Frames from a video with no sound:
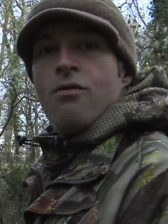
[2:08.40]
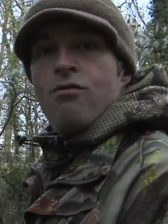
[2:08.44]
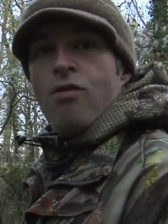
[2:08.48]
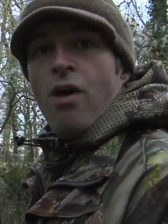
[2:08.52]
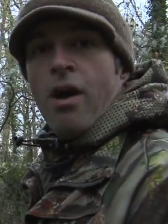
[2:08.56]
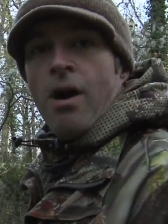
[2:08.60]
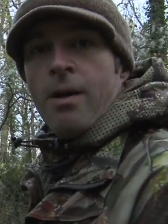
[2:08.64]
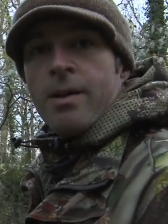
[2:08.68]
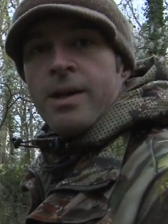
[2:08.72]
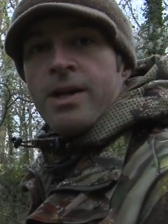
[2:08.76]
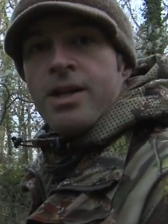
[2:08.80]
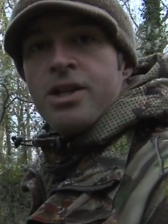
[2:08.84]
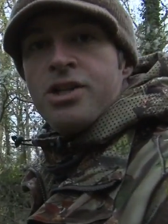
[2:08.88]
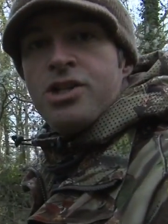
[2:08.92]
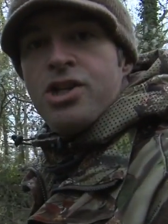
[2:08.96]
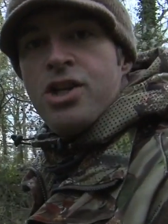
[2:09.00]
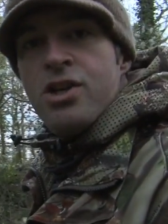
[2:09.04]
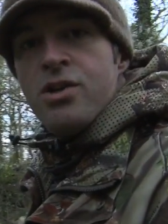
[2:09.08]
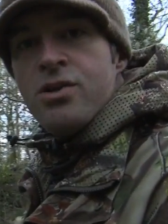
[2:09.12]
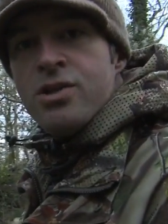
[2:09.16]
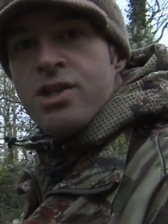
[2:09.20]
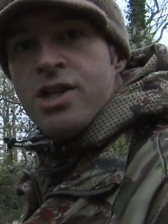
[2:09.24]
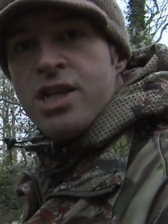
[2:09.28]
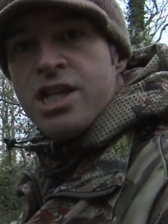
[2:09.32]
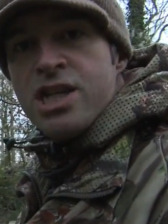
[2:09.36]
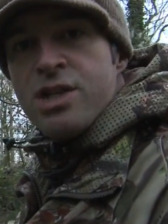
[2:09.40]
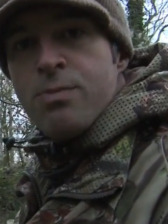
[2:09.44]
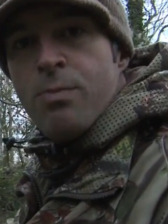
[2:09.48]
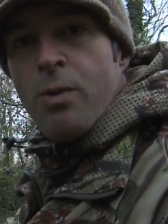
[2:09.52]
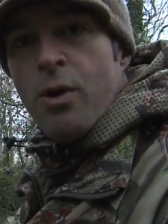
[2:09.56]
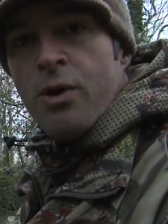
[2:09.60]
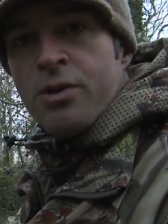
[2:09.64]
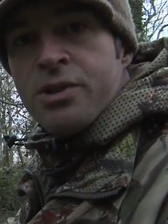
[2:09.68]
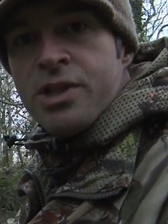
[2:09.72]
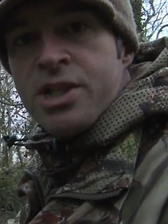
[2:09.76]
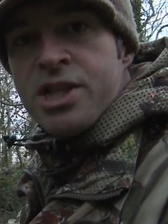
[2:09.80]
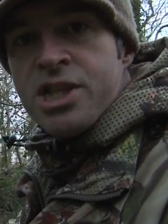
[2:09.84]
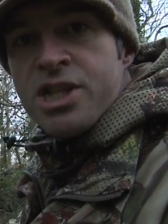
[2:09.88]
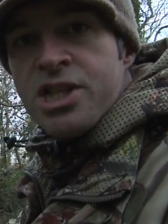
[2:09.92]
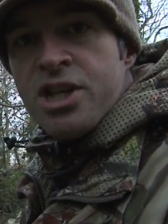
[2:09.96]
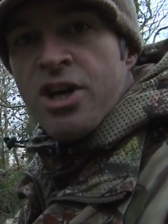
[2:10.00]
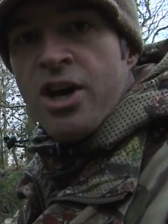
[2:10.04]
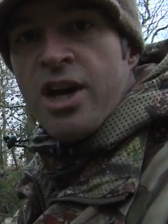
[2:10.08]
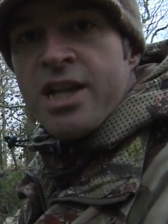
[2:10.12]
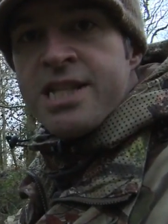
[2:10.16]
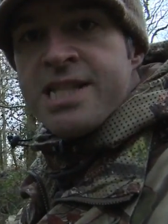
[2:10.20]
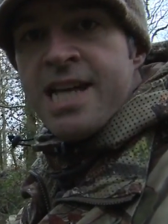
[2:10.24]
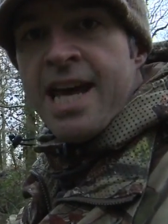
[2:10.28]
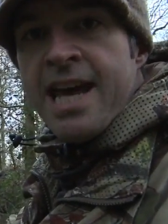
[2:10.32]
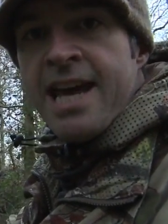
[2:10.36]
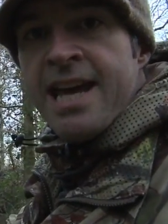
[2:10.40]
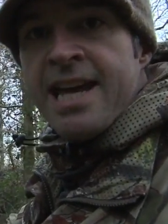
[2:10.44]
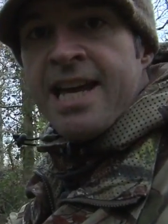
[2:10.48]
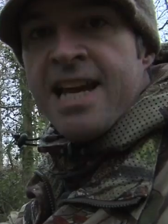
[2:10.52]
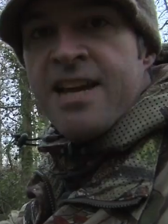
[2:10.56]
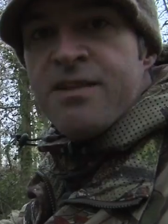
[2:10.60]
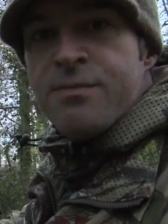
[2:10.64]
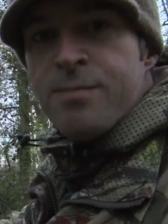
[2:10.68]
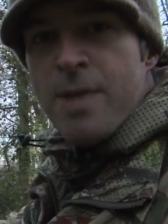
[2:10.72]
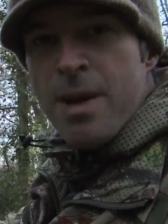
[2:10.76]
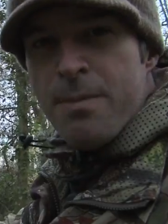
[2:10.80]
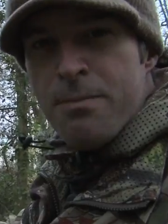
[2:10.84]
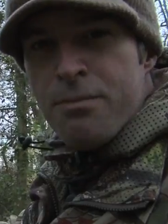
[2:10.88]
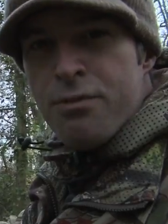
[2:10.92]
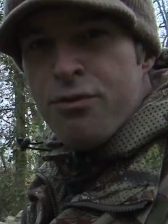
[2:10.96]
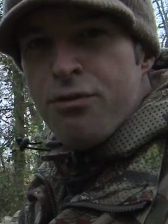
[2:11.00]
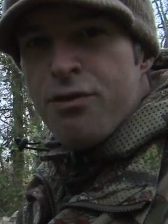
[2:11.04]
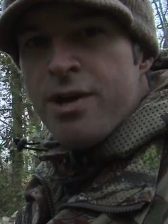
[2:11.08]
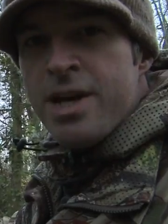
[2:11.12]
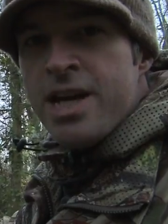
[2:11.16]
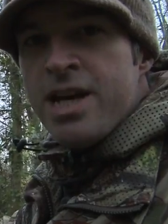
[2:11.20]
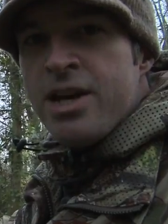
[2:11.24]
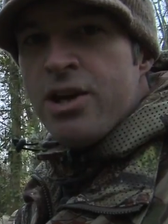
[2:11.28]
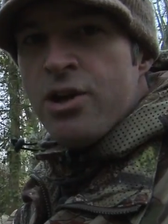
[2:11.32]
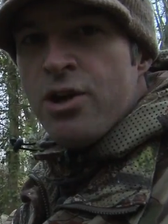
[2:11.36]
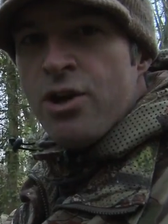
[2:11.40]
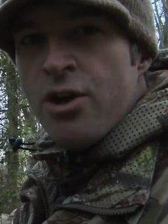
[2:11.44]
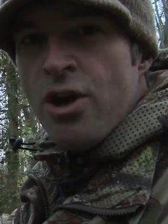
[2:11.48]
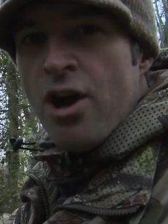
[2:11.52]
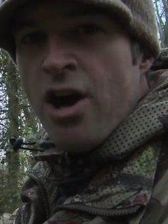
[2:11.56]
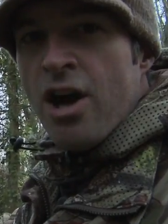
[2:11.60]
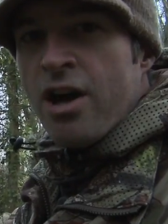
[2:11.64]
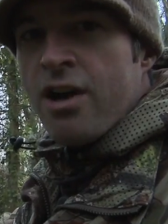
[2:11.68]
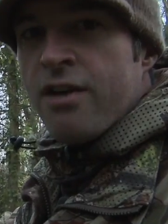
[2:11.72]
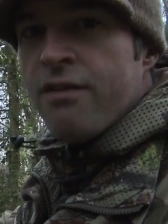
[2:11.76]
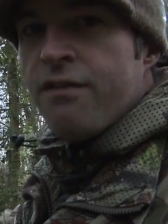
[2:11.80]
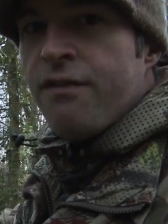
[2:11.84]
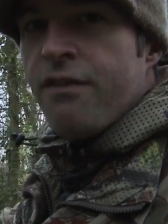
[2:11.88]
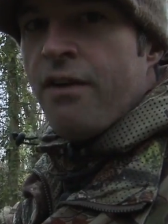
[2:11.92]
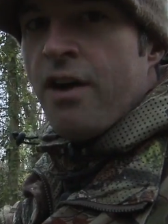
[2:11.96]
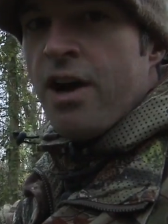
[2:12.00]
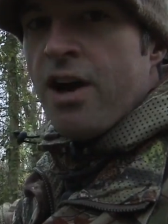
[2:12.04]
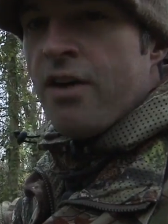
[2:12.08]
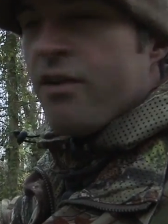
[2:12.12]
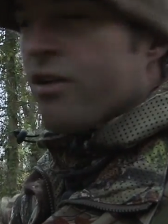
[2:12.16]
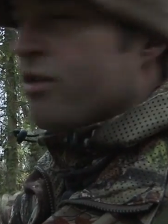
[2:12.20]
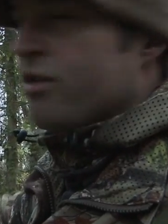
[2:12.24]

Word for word: Right, I'm going to choose this spot to start at. It gives me a pretty good arc of fire